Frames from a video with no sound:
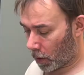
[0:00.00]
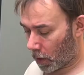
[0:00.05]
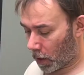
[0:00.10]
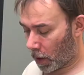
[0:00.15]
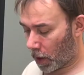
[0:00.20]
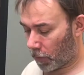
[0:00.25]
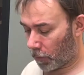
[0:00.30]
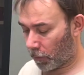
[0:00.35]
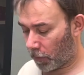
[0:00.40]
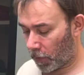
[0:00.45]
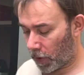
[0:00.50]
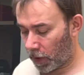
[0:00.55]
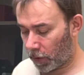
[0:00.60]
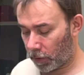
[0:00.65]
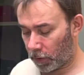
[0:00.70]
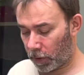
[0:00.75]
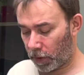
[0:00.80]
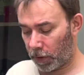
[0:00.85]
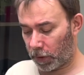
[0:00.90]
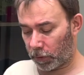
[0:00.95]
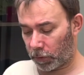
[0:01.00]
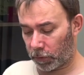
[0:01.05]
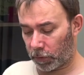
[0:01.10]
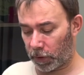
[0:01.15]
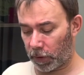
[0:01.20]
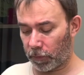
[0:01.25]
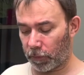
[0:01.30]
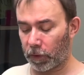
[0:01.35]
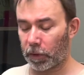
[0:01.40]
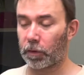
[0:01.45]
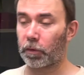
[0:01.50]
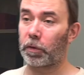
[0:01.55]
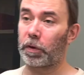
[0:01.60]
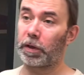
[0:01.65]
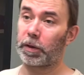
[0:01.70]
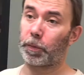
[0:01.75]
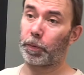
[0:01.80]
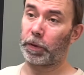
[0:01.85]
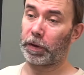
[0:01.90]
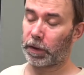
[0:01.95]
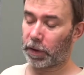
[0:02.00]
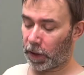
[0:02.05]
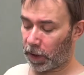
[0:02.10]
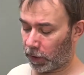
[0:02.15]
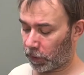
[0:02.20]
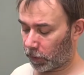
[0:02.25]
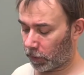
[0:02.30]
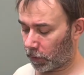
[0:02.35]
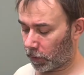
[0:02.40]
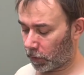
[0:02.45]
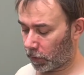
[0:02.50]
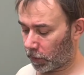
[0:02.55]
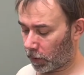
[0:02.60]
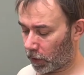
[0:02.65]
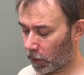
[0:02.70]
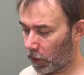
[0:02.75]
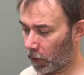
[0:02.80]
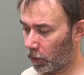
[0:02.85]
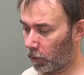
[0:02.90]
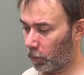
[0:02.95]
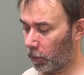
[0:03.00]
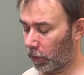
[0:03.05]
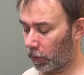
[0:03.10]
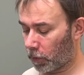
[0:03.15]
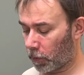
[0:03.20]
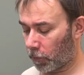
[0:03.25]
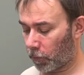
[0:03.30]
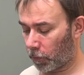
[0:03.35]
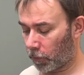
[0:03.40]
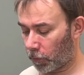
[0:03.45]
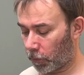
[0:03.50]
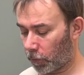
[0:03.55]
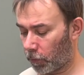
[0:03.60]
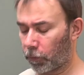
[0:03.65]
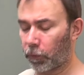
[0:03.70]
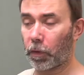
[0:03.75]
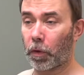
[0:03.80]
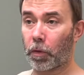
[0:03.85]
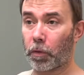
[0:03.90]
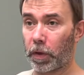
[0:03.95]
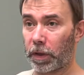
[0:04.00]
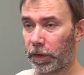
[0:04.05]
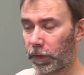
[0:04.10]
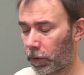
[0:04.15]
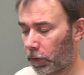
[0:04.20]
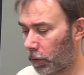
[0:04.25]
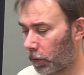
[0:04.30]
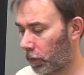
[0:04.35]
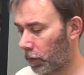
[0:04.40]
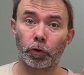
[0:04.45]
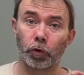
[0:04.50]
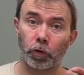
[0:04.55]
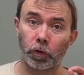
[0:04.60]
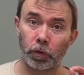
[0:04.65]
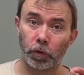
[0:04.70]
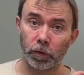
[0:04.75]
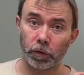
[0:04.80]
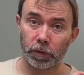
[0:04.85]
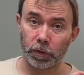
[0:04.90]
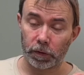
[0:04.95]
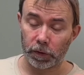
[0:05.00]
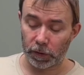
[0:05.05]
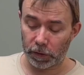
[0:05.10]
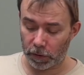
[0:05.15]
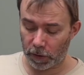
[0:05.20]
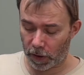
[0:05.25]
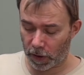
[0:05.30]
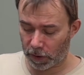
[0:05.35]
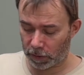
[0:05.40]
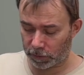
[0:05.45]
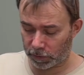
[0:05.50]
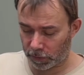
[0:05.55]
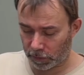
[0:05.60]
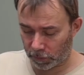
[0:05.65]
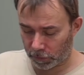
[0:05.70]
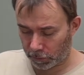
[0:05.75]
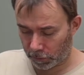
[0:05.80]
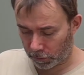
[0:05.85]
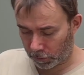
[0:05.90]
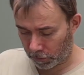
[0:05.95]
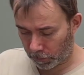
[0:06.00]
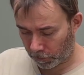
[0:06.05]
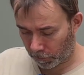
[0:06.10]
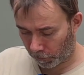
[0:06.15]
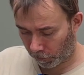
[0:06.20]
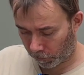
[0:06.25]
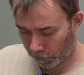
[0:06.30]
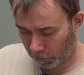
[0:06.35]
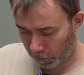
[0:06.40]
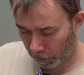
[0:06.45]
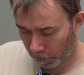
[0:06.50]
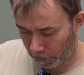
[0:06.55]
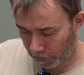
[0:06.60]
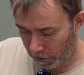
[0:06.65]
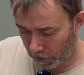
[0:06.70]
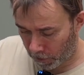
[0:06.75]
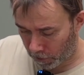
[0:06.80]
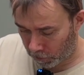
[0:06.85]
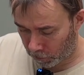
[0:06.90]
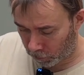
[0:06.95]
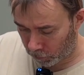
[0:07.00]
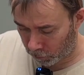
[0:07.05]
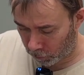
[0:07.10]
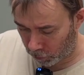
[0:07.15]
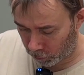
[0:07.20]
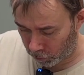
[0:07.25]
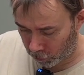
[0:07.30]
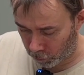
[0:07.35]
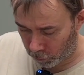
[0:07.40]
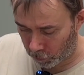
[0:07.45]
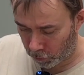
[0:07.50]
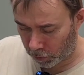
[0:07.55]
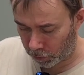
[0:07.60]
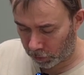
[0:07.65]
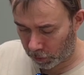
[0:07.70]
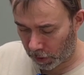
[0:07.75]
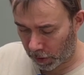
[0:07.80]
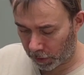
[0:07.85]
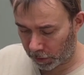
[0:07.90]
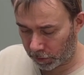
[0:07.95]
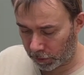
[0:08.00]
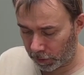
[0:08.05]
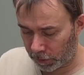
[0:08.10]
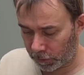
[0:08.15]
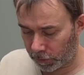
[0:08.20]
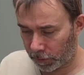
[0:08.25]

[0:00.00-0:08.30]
And finally, to give a crispy taste and a bit of forest, toasted hazelnut. Just crush like this,